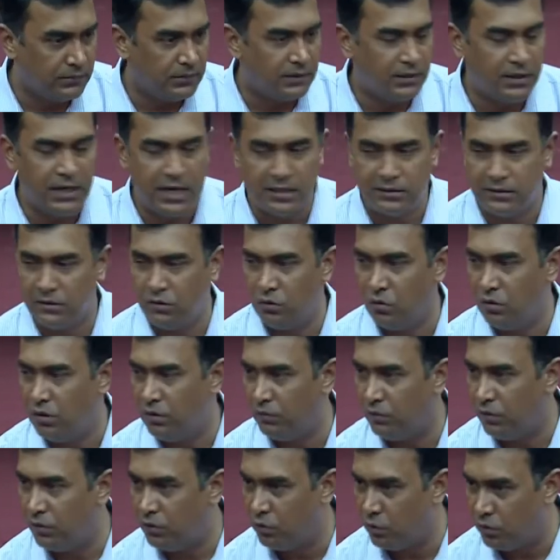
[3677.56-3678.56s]
lasted only
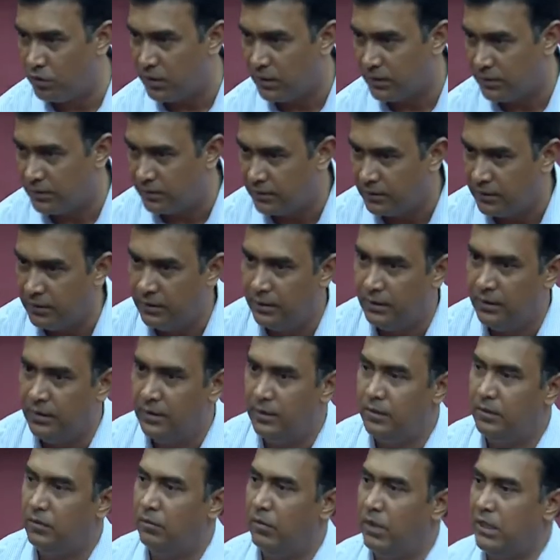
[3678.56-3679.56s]
for 2 years.
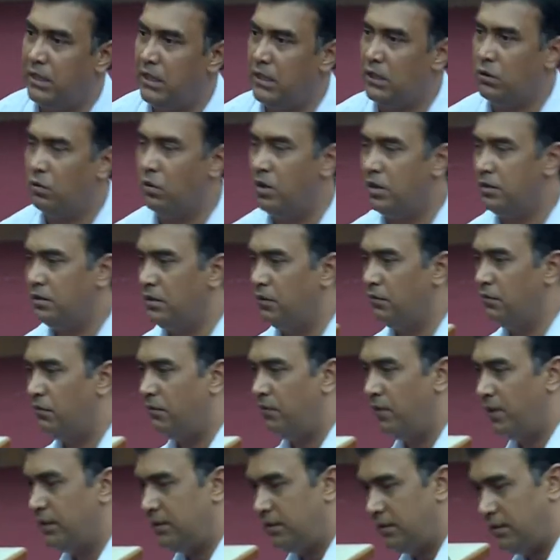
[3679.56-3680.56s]
But it was the
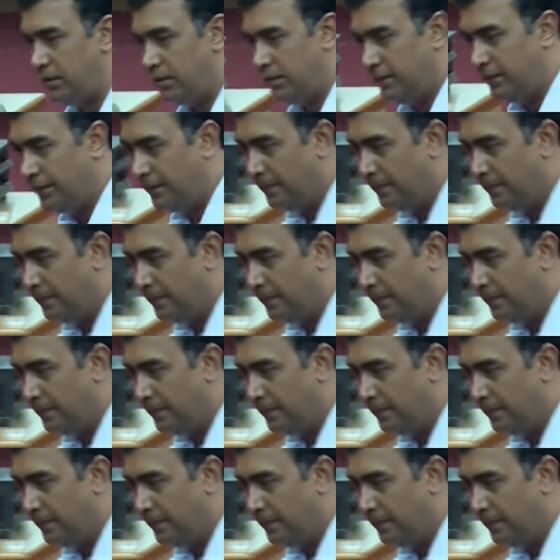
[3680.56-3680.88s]
first